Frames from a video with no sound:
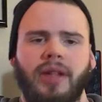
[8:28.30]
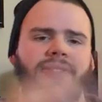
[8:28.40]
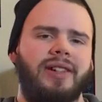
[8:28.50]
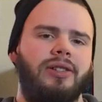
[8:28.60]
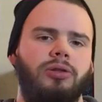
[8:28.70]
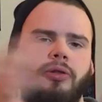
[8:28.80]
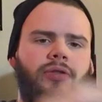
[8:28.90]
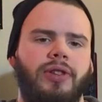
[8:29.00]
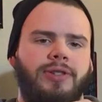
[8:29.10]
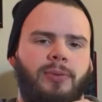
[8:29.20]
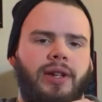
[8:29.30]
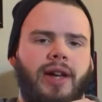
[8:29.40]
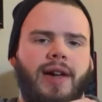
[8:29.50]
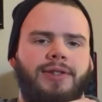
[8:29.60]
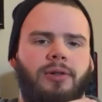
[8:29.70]
that's going to do it for this week,
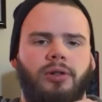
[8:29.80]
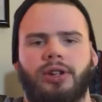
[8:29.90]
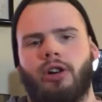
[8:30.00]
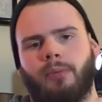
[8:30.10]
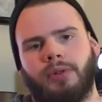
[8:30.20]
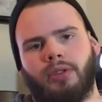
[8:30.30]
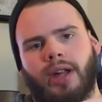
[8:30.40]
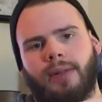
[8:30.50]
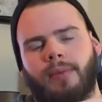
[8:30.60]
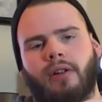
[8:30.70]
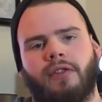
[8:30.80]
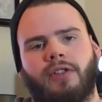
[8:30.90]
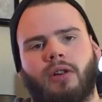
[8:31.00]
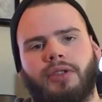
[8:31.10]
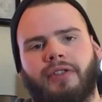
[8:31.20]
guys. I really hope you like my
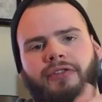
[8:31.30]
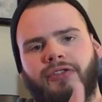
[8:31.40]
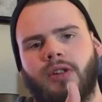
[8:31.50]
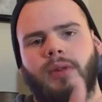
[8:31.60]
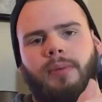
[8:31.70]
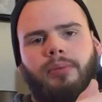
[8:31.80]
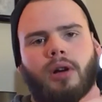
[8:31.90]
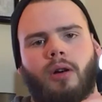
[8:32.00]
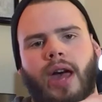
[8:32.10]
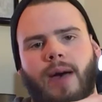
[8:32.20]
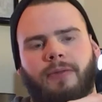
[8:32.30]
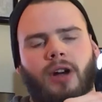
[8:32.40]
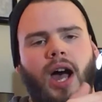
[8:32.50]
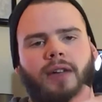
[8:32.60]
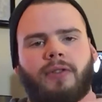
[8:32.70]
review on the FiLMiC Pro app
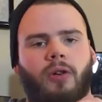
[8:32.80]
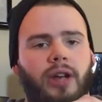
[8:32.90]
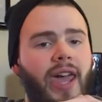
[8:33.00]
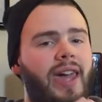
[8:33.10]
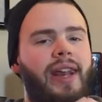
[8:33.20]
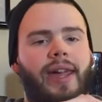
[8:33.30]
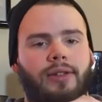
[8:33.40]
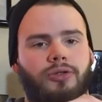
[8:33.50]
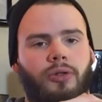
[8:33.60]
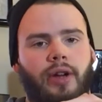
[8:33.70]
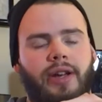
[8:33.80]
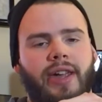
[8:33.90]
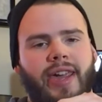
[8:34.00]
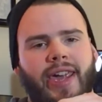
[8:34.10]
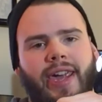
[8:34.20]
for iPhone and Android.
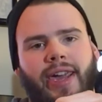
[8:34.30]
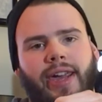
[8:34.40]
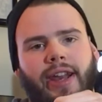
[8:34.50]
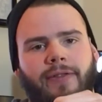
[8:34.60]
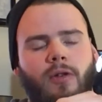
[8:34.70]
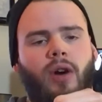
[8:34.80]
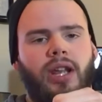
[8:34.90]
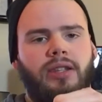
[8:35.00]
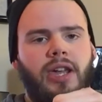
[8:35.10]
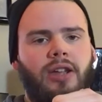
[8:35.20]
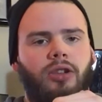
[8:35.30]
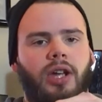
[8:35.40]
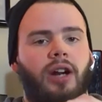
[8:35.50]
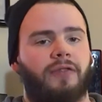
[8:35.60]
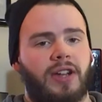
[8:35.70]
And if you want to take a look
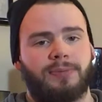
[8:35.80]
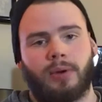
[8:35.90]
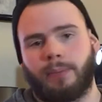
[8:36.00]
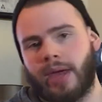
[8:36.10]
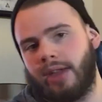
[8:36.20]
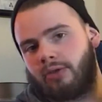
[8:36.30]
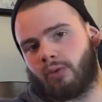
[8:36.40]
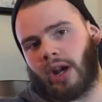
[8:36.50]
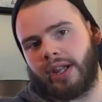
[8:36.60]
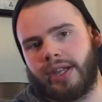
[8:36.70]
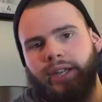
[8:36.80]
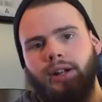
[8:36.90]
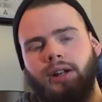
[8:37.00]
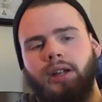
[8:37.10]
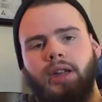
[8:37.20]
at our Facebook page right
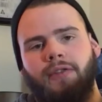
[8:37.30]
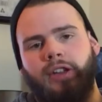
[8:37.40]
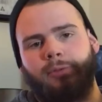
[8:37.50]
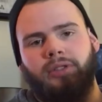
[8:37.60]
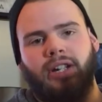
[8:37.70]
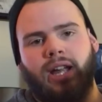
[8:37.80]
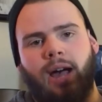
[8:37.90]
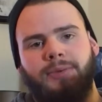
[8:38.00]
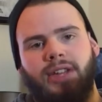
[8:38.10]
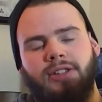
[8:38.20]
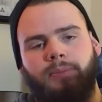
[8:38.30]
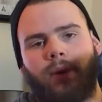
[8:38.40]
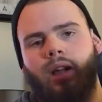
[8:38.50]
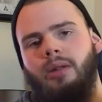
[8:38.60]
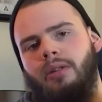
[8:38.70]
here,
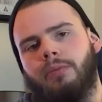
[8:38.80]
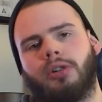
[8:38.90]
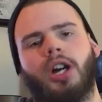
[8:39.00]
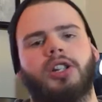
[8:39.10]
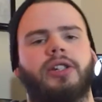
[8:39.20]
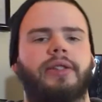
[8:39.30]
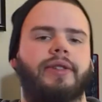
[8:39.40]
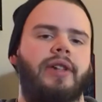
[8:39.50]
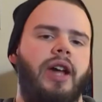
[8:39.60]
facebook.com/Apocalypto Productions,